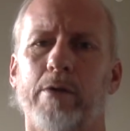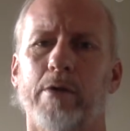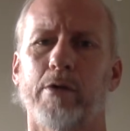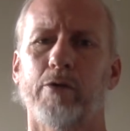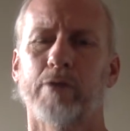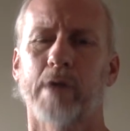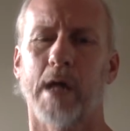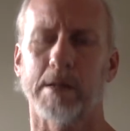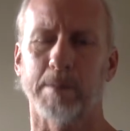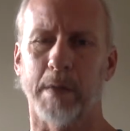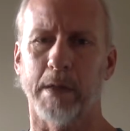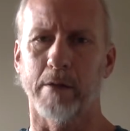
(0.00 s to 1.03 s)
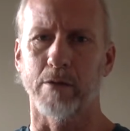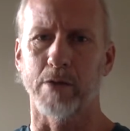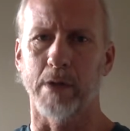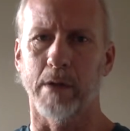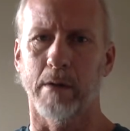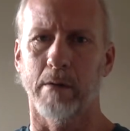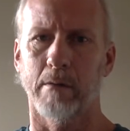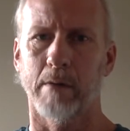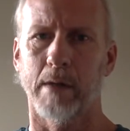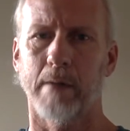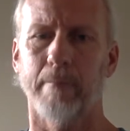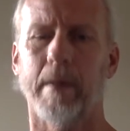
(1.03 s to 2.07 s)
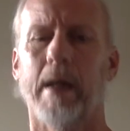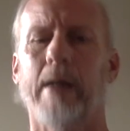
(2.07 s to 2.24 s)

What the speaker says: to use cosmic energy. Right?